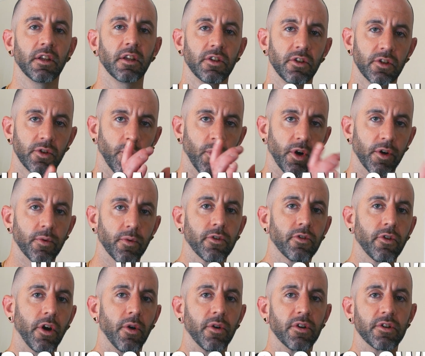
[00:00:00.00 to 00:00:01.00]
You can work
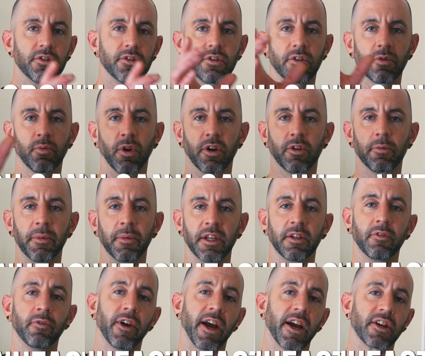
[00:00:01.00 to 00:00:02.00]
with growers, you can work with
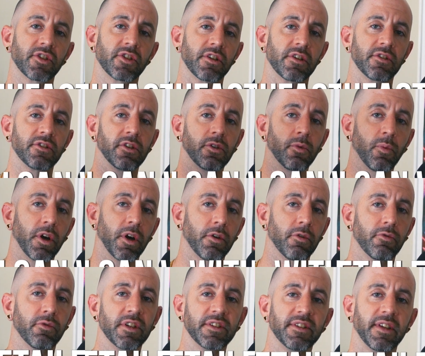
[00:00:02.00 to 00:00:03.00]
manufacturers, you can work
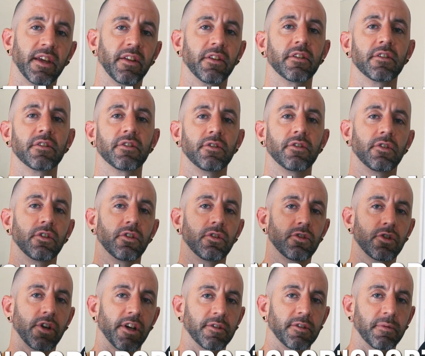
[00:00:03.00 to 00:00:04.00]
with retailers, you can do
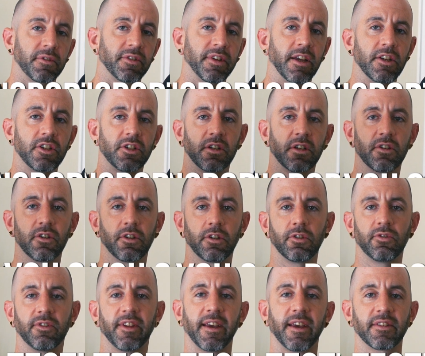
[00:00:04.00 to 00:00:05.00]
transportation, you can
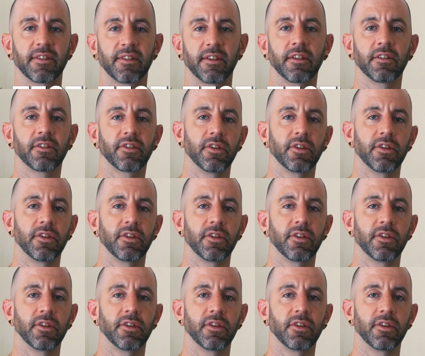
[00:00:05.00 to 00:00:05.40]
do testing.